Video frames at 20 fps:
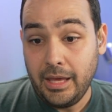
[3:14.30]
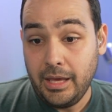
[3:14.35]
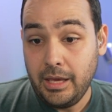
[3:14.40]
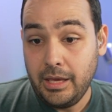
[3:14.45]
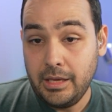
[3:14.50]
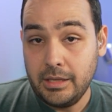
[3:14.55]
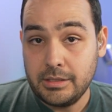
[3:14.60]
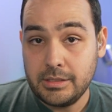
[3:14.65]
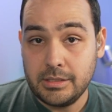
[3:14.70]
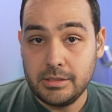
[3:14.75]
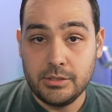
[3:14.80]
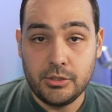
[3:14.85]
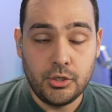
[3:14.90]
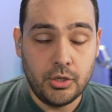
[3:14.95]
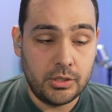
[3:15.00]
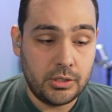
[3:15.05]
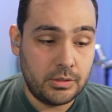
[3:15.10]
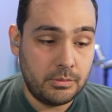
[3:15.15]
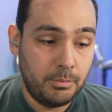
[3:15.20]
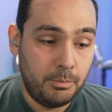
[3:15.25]
It's
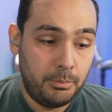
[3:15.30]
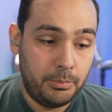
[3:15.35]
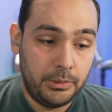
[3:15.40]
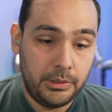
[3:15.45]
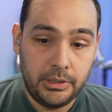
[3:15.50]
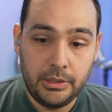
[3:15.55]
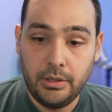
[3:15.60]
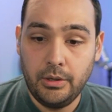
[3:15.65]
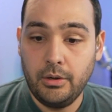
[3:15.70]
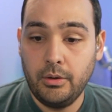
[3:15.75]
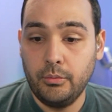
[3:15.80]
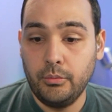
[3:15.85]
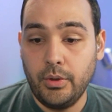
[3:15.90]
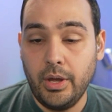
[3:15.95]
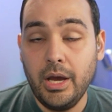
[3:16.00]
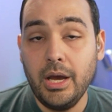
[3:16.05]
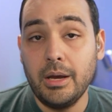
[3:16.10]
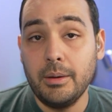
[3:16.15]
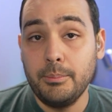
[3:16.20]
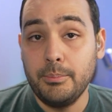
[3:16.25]
just blown
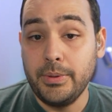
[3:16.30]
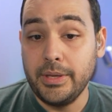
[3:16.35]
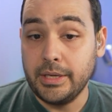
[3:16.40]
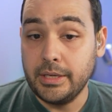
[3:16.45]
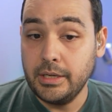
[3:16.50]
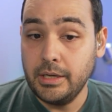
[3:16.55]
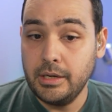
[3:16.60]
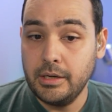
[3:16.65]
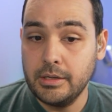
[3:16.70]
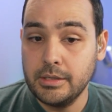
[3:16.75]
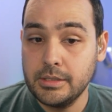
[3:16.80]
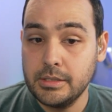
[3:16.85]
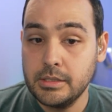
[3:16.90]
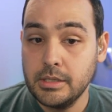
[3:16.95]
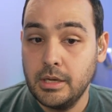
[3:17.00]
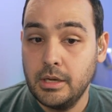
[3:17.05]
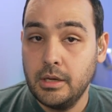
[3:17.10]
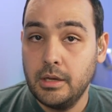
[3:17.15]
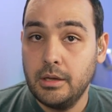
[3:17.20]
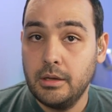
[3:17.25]
up, because
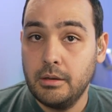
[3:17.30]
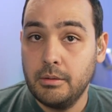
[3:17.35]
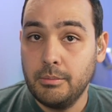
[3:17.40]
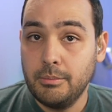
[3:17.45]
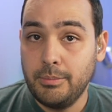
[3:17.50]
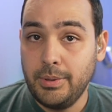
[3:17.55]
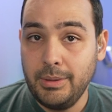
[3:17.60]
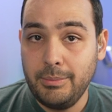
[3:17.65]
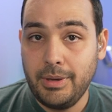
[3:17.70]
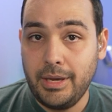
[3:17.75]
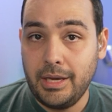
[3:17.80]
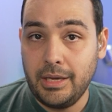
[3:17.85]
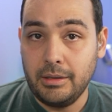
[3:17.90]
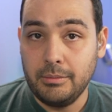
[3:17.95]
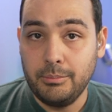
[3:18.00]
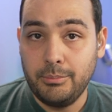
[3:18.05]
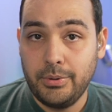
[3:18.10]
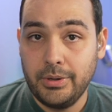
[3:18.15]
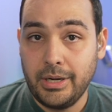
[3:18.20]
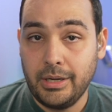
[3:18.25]

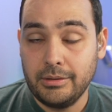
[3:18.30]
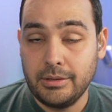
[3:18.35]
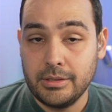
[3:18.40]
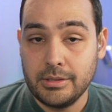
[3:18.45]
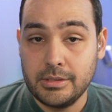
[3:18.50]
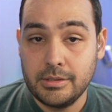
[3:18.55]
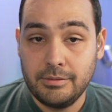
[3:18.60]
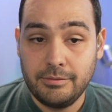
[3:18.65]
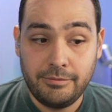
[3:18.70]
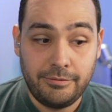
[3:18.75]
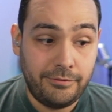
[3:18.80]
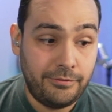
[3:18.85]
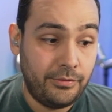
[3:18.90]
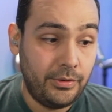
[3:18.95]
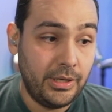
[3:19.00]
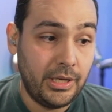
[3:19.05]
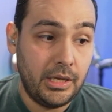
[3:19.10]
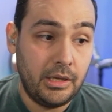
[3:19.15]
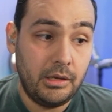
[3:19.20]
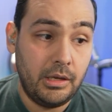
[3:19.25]
Bitmain put out this
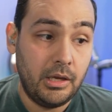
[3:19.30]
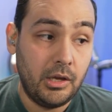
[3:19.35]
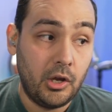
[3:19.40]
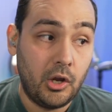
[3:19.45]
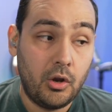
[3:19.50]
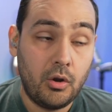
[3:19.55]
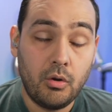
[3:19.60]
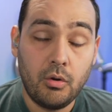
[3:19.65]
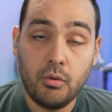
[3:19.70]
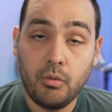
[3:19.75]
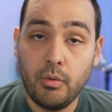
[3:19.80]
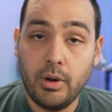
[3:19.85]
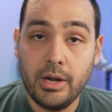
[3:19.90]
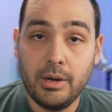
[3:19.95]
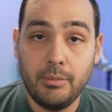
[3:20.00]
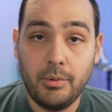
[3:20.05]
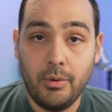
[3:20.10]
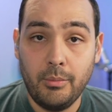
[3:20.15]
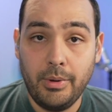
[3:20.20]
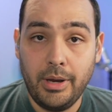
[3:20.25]
freaking
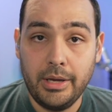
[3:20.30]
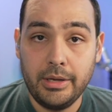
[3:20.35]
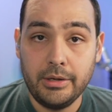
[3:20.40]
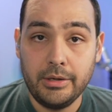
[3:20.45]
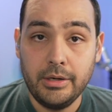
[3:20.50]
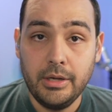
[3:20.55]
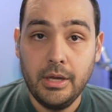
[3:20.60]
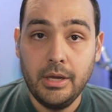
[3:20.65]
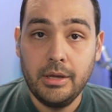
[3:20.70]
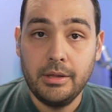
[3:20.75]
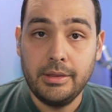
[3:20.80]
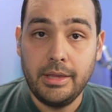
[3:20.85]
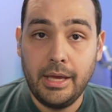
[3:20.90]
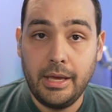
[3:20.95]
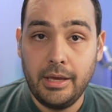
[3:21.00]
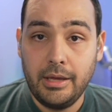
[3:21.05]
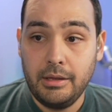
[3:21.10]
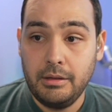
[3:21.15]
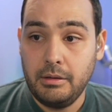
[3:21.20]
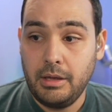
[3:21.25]
incredible miner
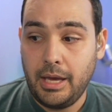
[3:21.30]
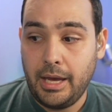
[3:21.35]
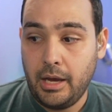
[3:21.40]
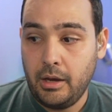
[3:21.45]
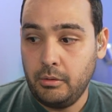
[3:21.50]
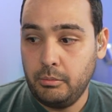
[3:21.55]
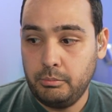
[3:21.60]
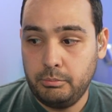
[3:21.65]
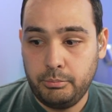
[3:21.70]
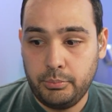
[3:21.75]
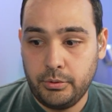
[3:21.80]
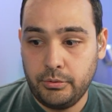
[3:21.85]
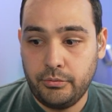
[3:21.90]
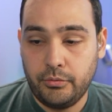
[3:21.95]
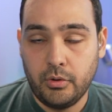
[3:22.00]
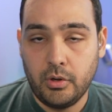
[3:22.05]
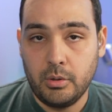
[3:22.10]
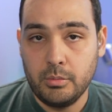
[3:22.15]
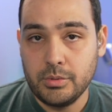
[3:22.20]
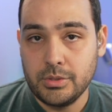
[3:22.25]
that
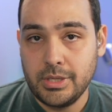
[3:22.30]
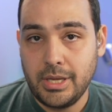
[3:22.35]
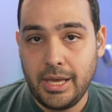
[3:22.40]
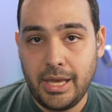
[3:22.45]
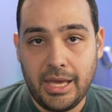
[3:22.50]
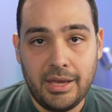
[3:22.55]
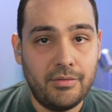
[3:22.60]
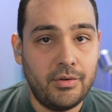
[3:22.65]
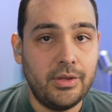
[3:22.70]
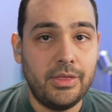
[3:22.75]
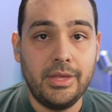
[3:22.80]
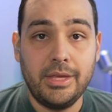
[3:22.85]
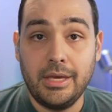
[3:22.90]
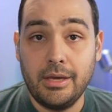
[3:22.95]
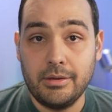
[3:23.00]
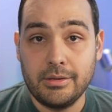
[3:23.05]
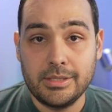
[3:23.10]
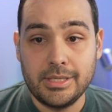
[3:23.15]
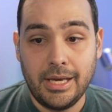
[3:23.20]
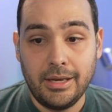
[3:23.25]
outperforms everything
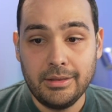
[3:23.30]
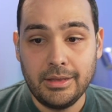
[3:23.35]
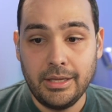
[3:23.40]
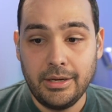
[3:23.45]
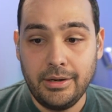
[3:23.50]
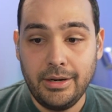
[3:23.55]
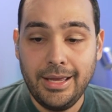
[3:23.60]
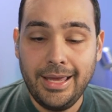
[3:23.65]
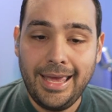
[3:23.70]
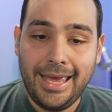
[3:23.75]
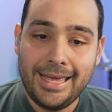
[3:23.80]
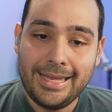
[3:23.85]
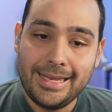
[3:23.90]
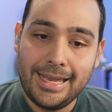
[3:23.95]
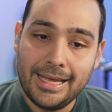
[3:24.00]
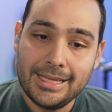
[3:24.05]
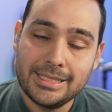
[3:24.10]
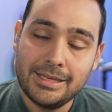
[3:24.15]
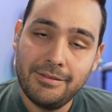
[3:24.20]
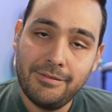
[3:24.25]
else out there. And
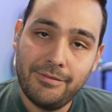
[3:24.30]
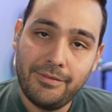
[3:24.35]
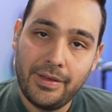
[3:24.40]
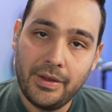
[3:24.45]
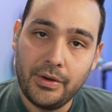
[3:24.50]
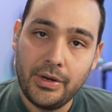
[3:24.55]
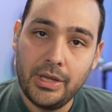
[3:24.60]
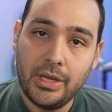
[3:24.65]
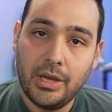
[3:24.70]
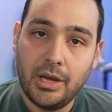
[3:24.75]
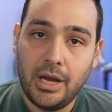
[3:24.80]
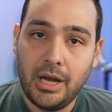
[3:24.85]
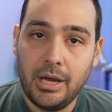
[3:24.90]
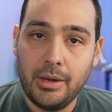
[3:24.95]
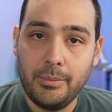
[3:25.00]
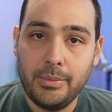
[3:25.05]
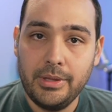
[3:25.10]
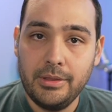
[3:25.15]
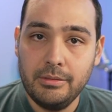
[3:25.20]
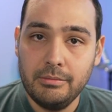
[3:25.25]
that's a very
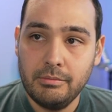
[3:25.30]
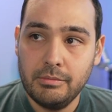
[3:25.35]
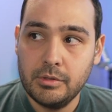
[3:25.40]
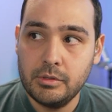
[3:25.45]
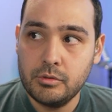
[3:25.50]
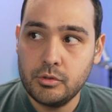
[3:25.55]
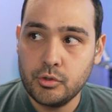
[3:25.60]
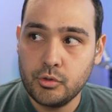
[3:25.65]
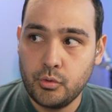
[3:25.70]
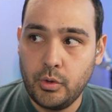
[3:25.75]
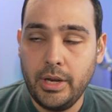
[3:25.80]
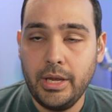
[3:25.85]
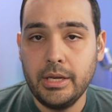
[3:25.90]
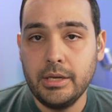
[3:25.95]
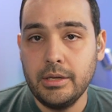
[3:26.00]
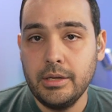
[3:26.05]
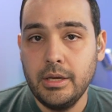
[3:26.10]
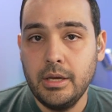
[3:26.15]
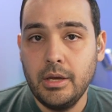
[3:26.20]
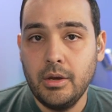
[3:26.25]
common
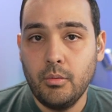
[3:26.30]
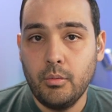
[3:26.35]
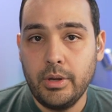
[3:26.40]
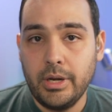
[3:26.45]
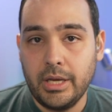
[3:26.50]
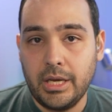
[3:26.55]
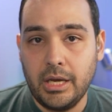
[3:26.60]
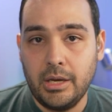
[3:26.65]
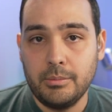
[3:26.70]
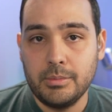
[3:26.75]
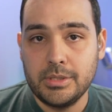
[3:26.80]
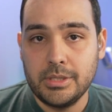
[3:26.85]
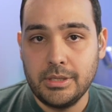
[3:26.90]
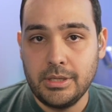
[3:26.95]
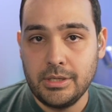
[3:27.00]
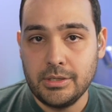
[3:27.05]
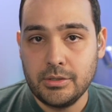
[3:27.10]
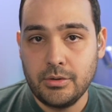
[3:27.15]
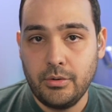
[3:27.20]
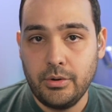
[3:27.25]
trend when it comes to
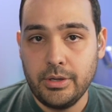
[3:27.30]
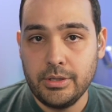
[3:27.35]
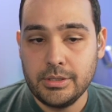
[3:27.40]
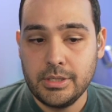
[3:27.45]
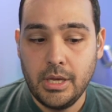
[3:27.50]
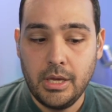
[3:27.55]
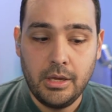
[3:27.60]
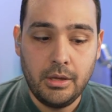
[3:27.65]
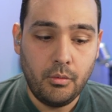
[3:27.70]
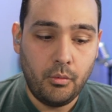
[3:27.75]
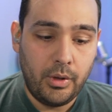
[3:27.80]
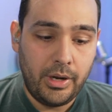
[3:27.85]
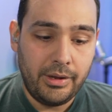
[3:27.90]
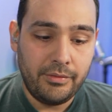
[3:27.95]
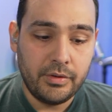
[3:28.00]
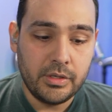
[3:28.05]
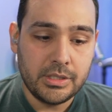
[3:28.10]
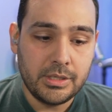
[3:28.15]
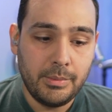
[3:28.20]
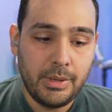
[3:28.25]
these coins.
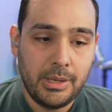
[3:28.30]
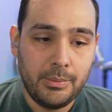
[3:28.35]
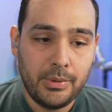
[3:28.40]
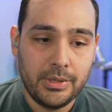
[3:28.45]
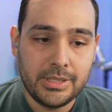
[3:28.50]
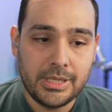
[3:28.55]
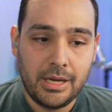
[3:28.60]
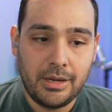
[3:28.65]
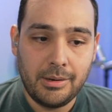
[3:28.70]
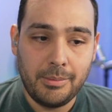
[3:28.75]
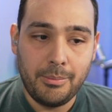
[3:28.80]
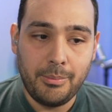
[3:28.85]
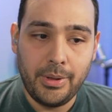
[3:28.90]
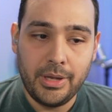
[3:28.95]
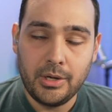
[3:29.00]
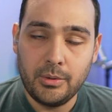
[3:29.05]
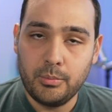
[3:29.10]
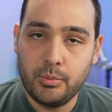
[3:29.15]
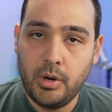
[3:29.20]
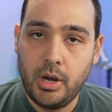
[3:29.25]
Whenever somebody puts out a
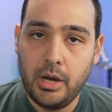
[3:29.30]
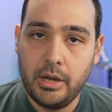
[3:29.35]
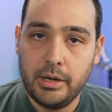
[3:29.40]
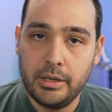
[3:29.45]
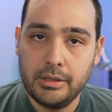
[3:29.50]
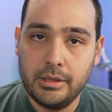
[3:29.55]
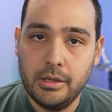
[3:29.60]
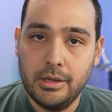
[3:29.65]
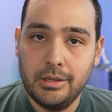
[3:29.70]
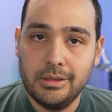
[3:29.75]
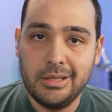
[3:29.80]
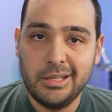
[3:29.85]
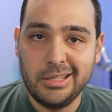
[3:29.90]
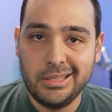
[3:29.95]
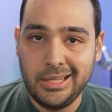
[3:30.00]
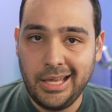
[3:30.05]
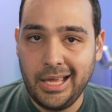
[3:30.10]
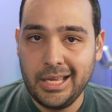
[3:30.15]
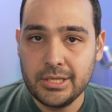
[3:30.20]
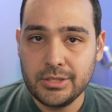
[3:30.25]
better product, the
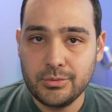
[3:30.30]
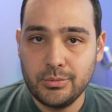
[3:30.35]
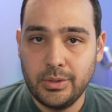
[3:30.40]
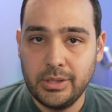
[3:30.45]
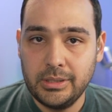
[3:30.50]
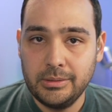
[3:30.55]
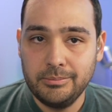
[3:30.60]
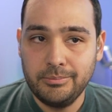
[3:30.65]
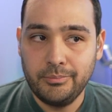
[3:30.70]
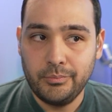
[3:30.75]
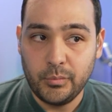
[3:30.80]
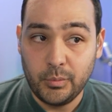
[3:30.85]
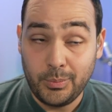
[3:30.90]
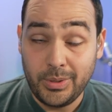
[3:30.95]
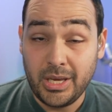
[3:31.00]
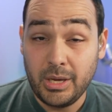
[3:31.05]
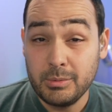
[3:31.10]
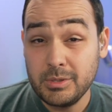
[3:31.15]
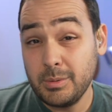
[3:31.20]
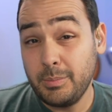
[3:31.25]
last one
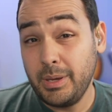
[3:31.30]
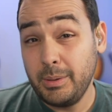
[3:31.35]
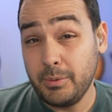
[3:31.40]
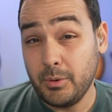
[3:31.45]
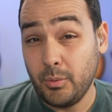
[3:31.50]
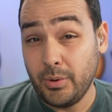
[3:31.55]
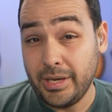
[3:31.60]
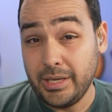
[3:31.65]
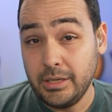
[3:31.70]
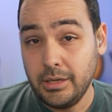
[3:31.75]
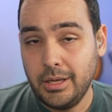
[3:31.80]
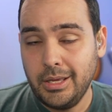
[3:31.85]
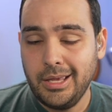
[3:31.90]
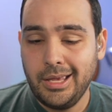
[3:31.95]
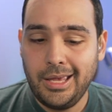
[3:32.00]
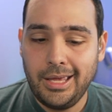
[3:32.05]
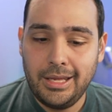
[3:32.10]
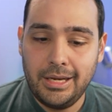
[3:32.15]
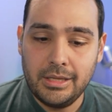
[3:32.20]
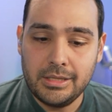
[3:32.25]
becomes a paperweight.
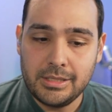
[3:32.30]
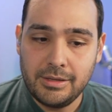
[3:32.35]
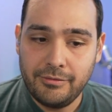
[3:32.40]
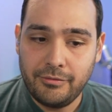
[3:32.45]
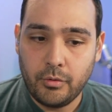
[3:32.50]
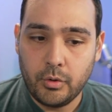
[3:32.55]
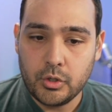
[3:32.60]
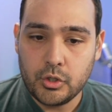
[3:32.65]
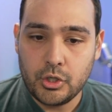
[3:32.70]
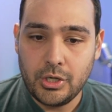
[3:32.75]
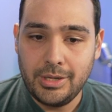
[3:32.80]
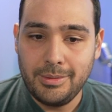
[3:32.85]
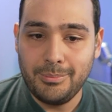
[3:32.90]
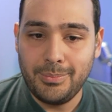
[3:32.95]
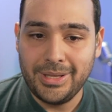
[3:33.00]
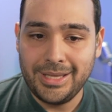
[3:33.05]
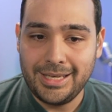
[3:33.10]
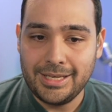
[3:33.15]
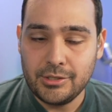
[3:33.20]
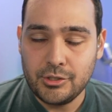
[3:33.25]
And it's unfortunate,
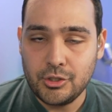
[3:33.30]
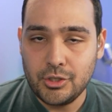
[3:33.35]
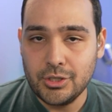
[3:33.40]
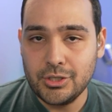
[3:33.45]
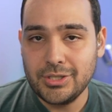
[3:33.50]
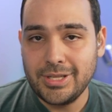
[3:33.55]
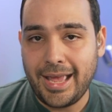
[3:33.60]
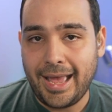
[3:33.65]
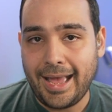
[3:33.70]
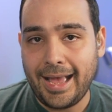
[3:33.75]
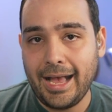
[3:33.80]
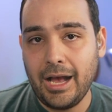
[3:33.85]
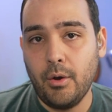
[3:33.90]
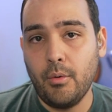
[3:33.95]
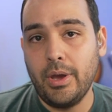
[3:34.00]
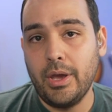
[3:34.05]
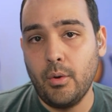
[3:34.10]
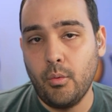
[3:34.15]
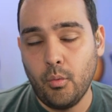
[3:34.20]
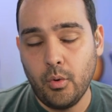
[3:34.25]
but it's just
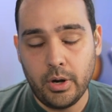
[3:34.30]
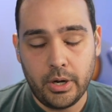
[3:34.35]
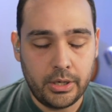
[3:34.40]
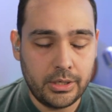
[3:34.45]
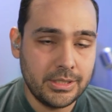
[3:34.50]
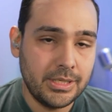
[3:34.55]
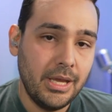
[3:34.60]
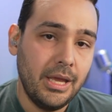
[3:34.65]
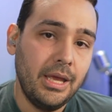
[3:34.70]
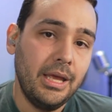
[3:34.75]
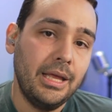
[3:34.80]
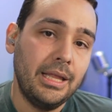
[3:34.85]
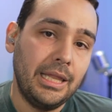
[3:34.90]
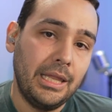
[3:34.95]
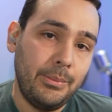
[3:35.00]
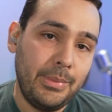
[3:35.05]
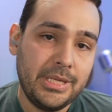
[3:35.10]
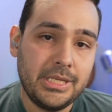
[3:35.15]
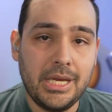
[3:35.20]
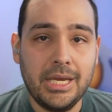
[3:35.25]
how it works.
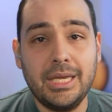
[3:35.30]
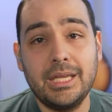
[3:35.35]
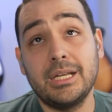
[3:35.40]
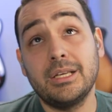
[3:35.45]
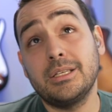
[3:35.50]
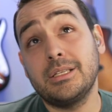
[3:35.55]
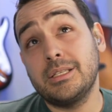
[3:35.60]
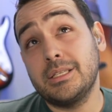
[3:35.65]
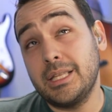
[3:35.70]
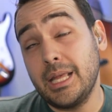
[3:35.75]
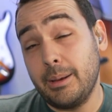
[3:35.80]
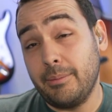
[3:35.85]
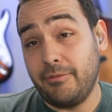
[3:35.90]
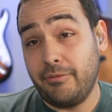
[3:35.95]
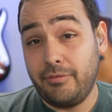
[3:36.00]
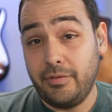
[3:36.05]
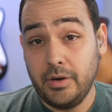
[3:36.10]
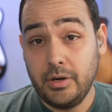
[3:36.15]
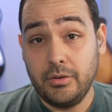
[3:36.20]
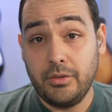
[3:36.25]
Let me take it a step
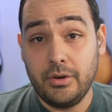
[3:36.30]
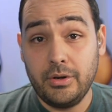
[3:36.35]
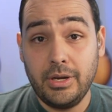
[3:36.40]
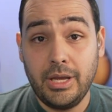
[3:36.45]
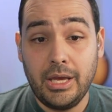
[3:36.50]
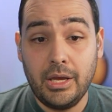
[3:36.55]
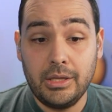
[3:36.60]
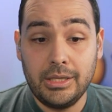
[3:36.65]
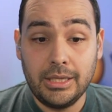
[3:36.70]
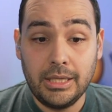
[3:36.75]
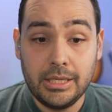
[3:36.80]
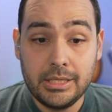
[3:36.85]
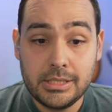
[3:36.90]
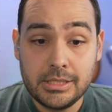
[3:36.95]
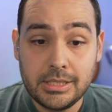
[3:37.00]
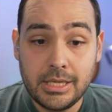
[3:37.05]
further, and let's